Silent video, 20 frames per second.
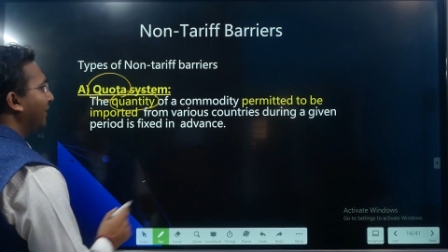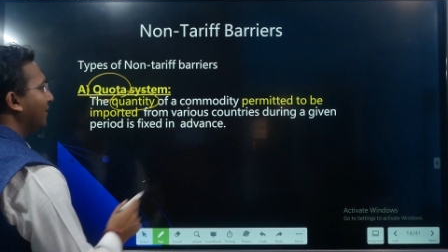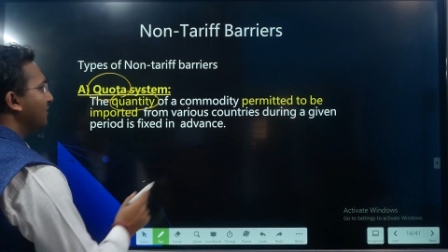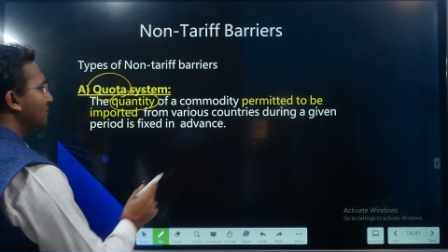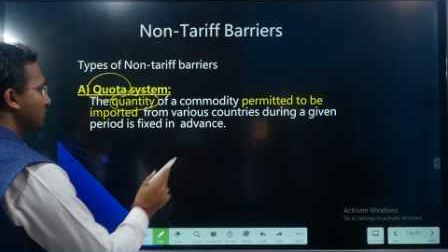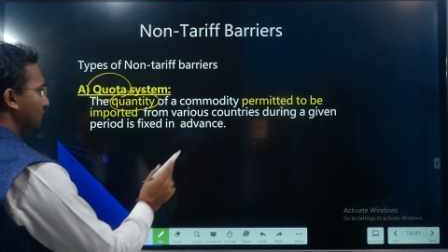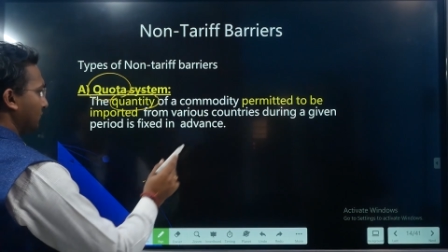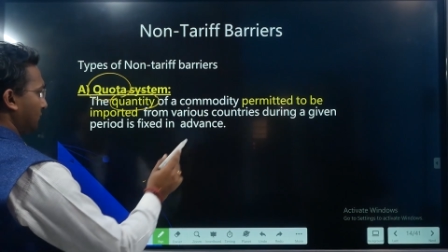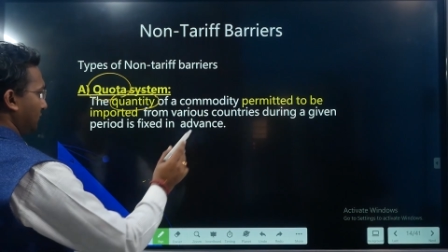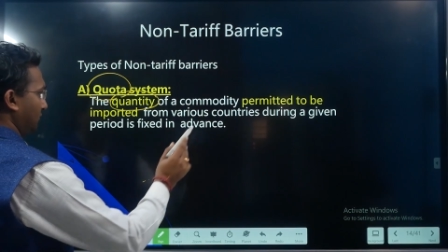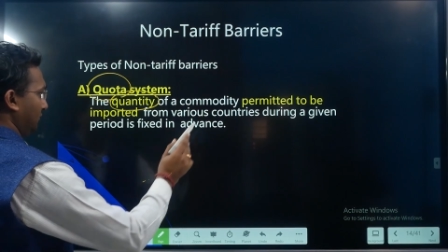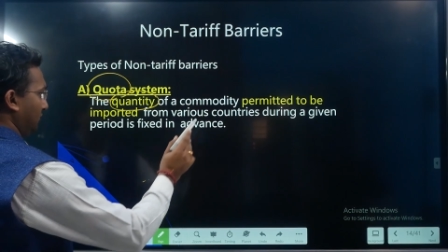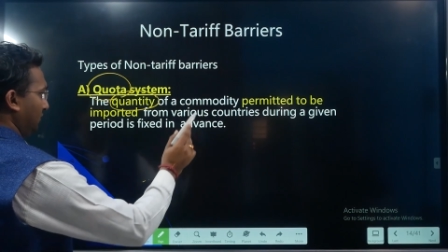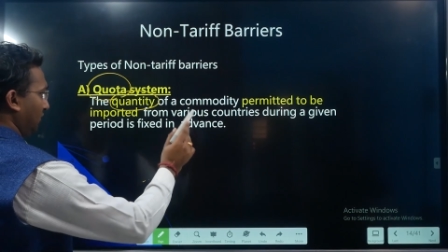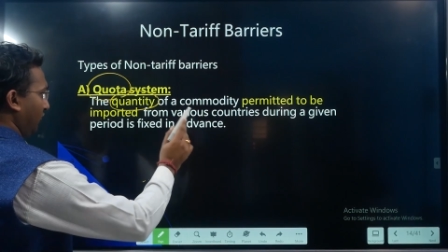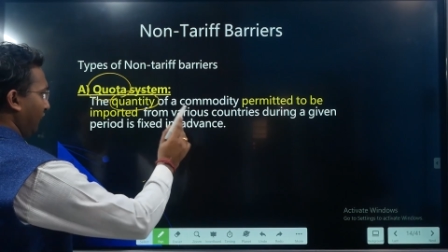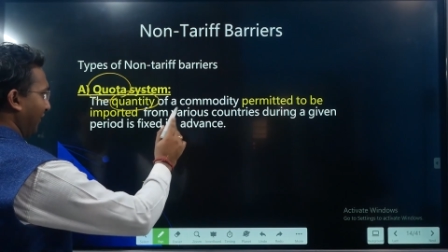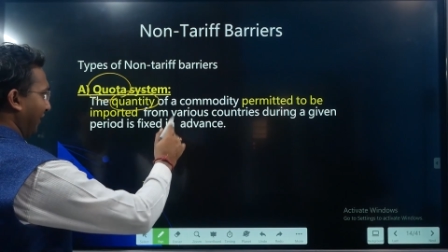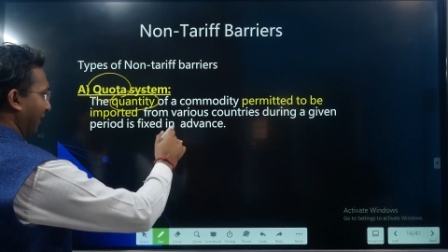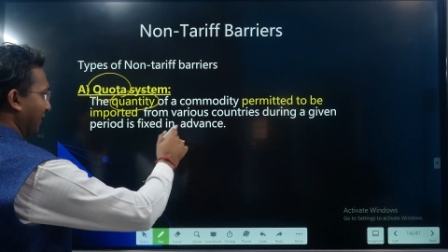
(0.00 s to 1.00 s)

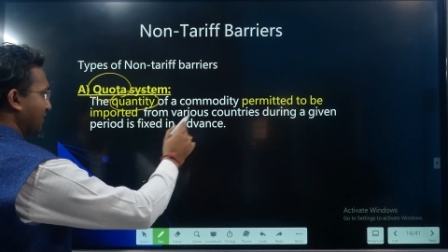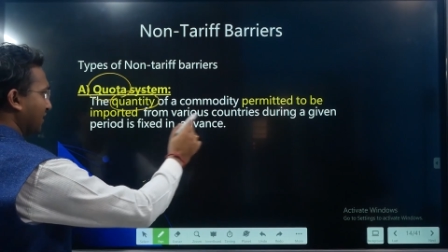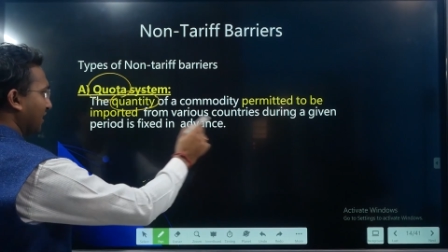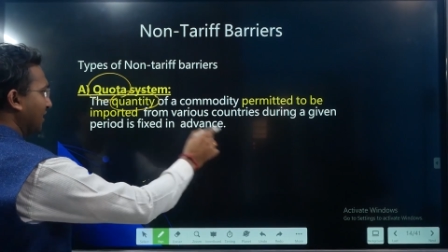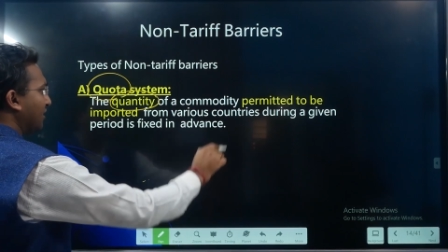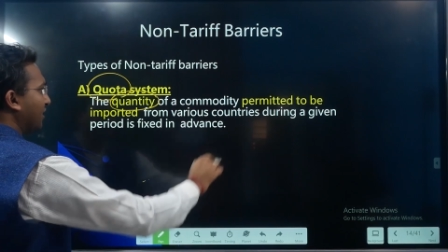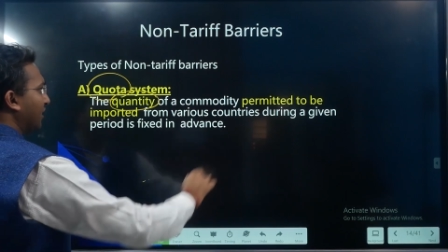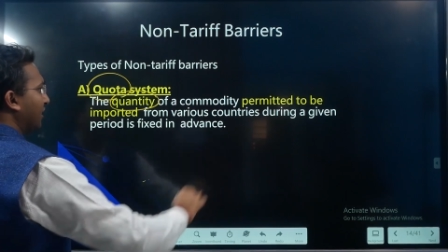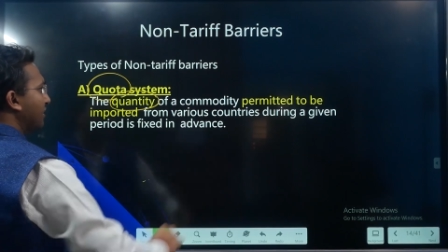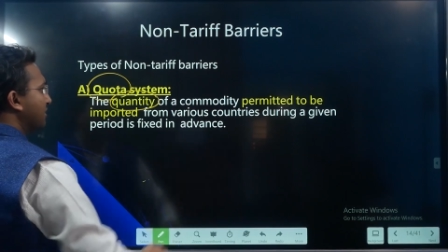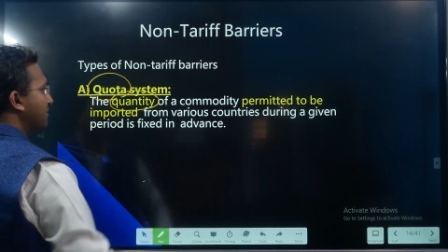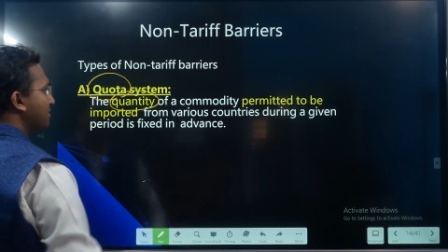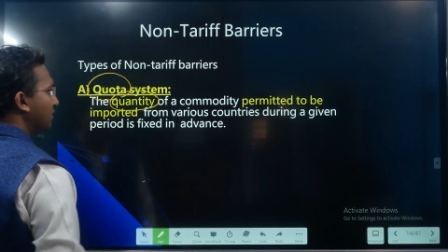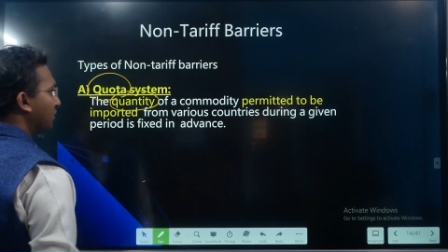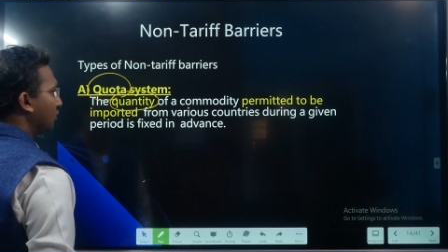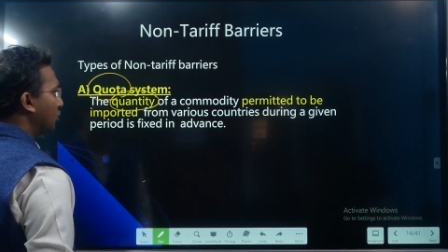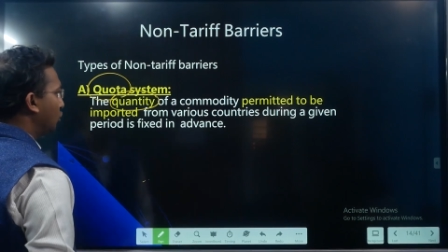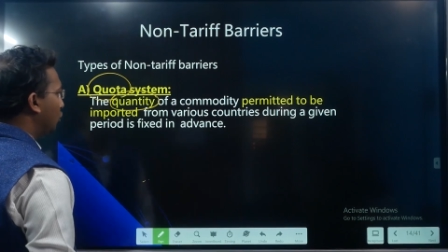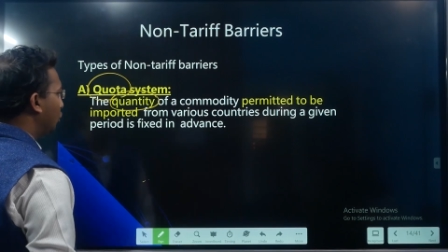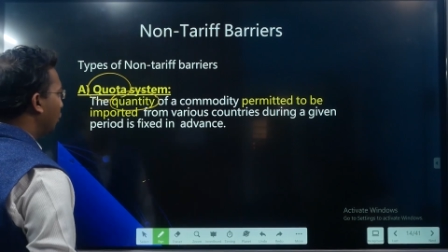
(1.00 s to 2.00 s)
various countries
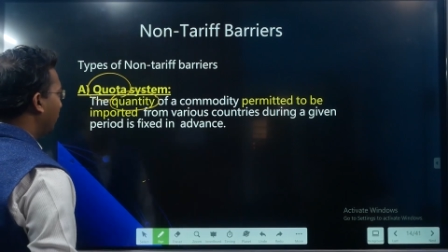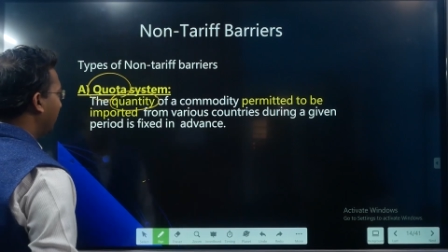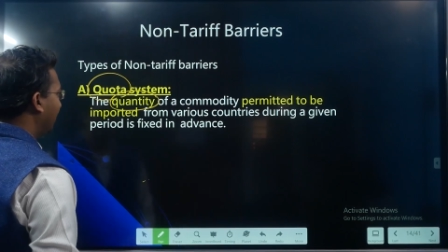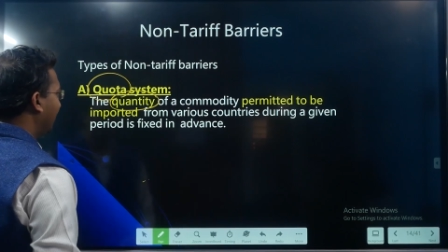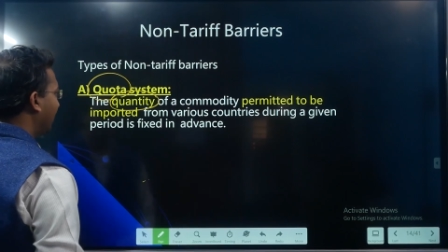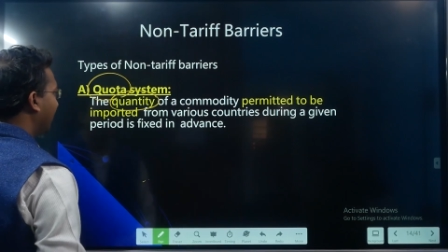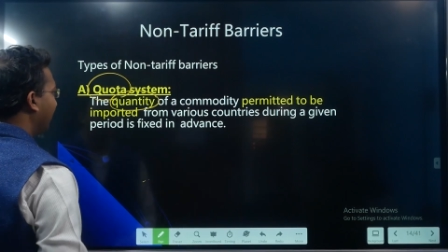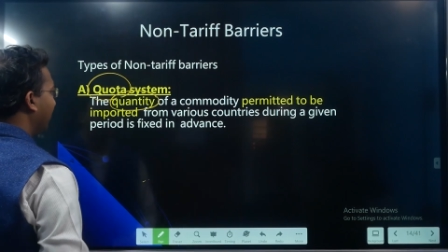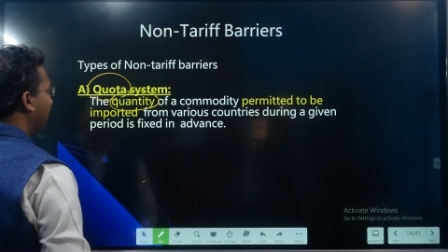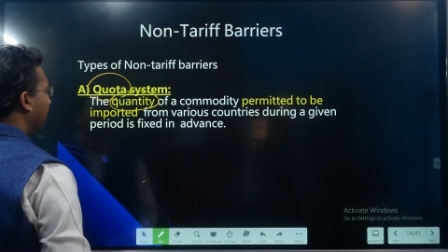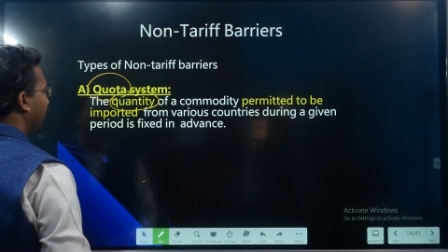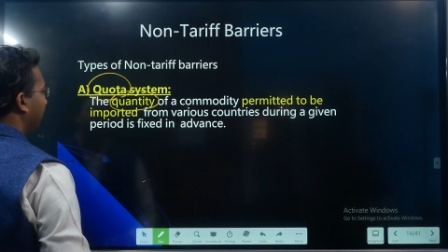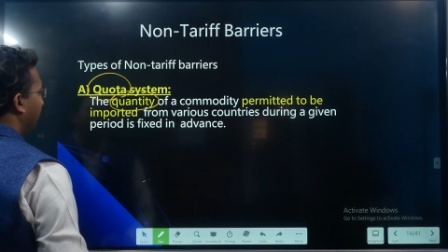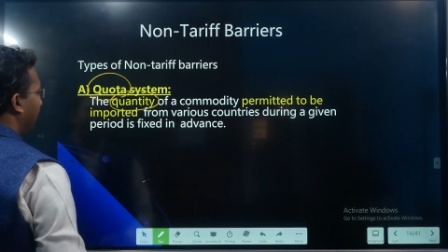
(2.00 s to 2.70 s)
during a given